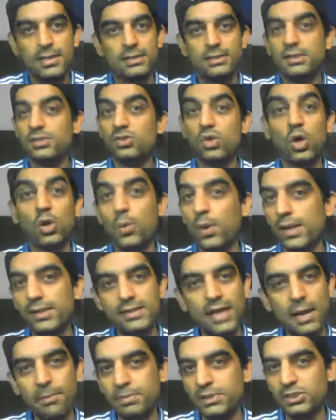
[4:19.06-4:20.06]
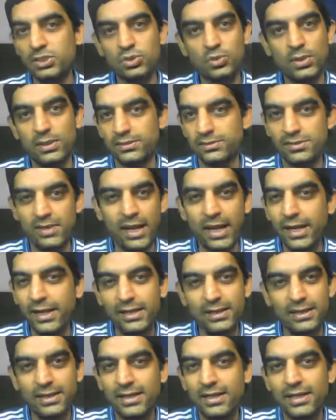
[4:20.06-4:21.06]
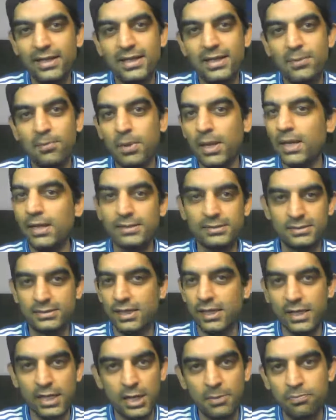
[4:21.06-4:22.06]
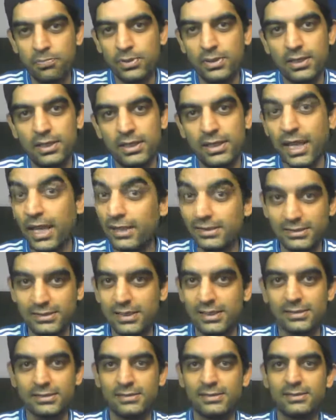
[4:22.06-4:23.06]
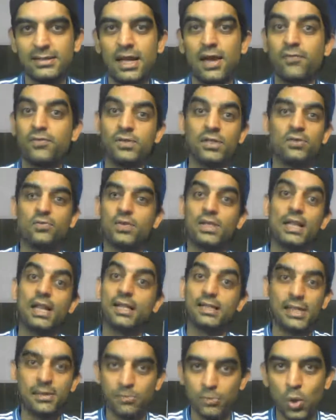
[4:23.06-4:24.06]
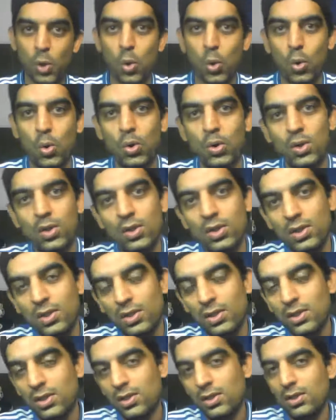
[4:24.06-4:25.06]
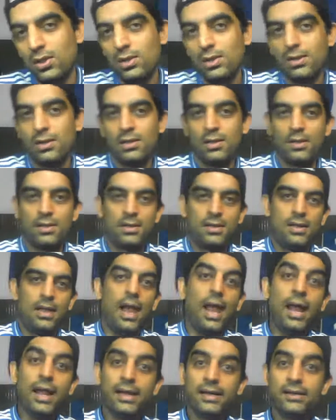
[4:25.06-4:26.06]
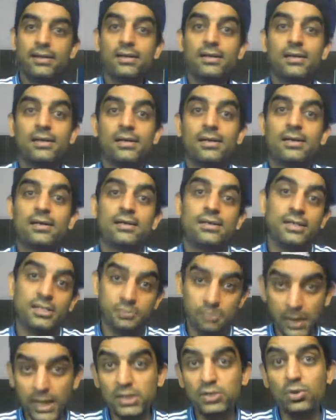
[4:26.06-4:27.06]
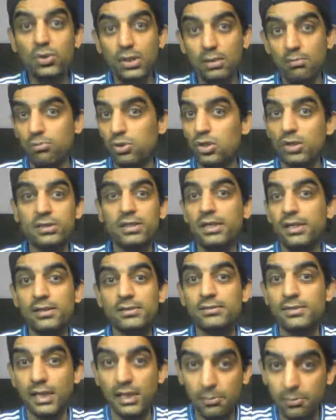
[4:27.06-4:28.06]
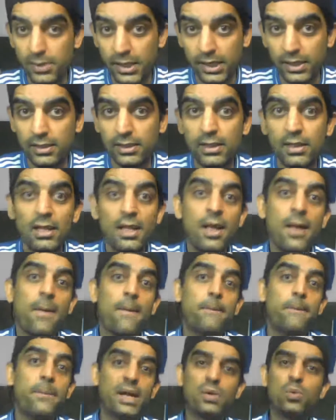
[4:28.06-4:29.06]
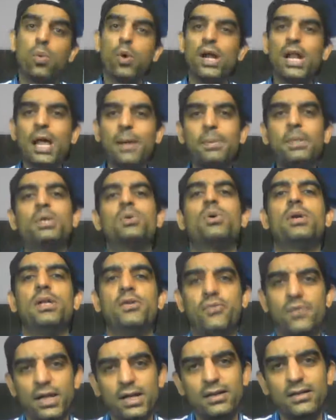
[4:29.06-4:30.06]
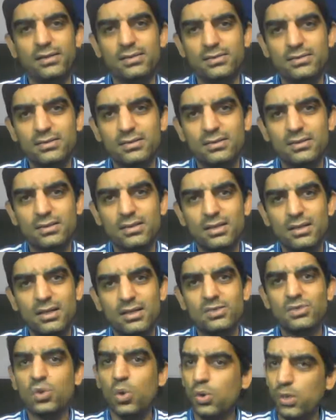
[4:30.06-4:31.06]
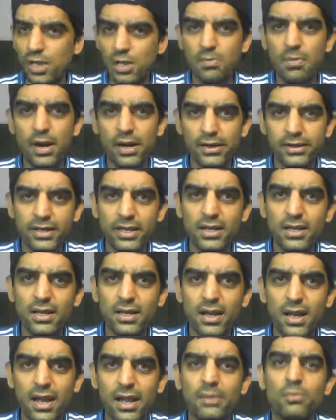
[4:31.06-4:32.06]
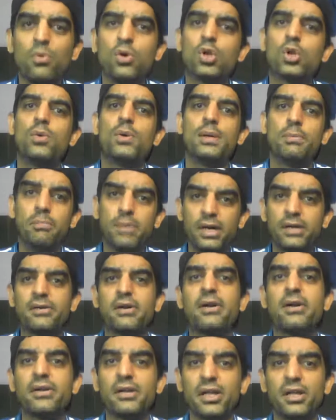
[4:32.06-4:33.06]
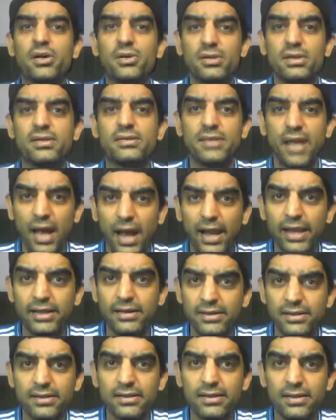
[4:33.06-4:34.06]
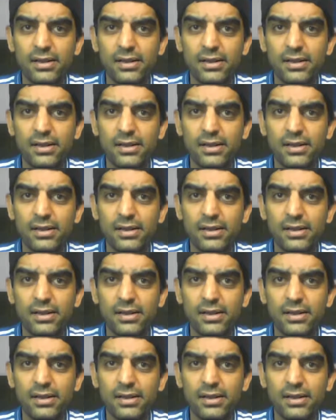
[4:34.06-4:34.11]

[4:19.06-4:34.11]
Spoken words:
This always happens to us, right? Players turn up against us after we let them go. And respect to him because he didn't celebrate. But what happened to our defenders? Zonal marking and moreover Bertrand Traore's height.